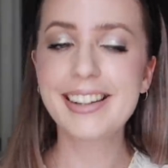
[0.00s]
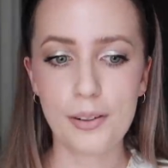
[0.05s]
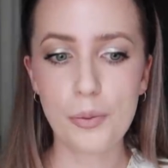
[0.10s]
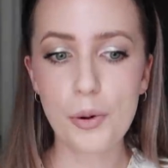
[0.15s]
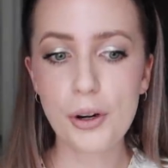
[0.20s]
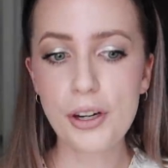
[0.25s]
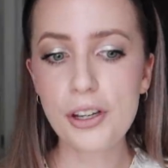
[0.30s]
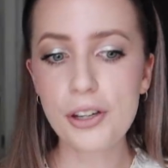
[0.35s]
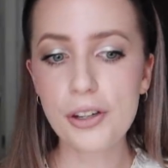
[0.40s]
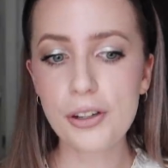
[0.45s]

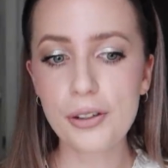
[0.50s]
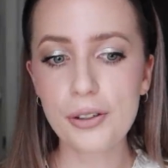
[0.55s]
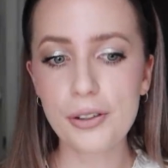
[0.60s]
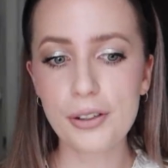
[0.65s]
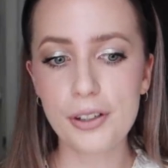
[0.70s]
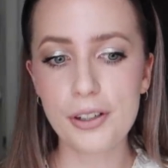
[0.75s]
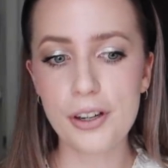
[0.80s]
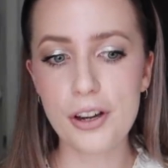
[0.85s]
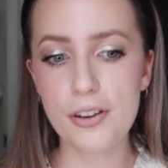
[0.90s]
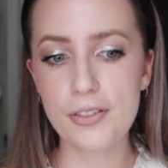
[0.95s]
What are
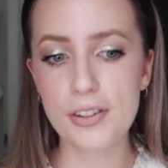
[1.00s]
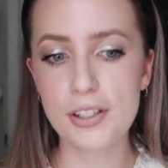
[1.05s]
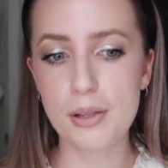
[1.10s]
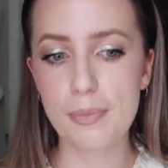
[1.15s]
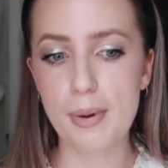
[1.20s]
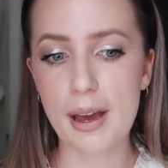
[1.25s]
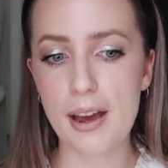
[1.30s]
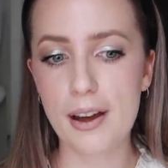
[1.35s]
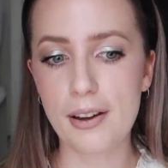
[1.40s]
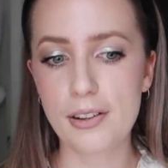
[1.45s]
you nervous
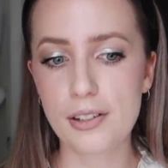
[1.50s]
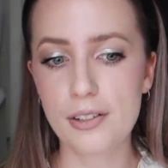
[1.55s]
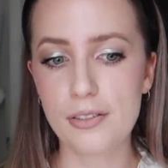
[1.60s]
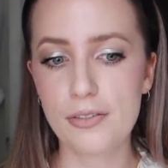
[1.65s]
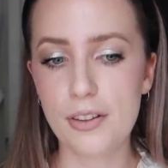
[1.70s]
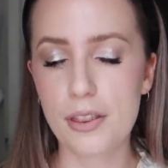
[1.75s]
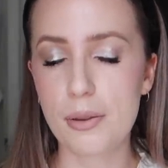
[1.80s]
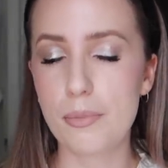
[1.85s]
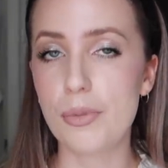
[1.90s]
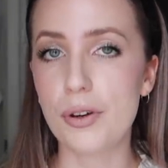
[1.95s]
about
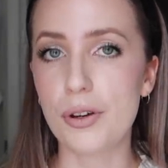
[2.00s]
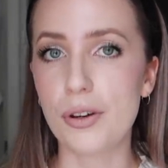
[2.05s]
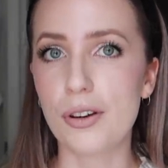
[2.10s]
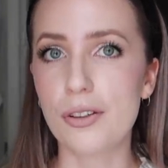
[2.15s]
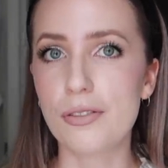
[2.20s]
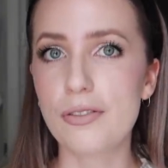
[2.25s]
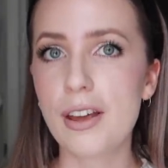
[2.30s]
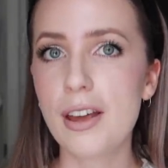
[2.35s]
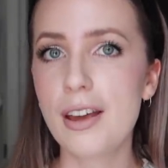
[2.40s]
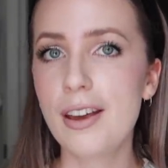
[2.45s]
for the
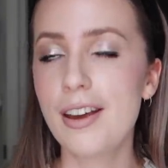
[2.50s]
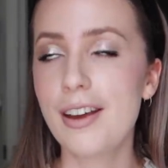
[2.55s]
move?